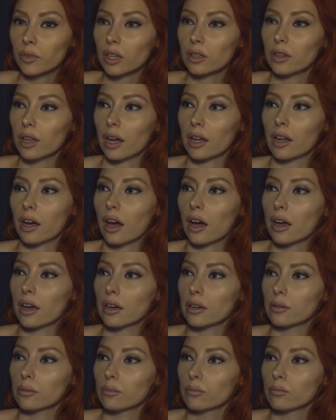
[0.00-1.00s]
that
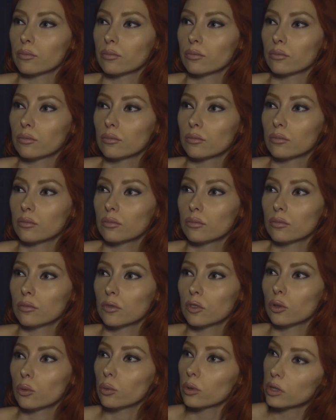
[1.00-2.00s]
I
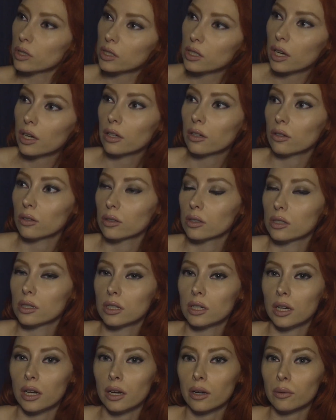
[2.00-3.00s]
recycled
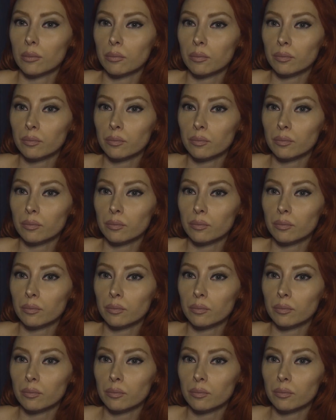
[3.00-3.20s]
today,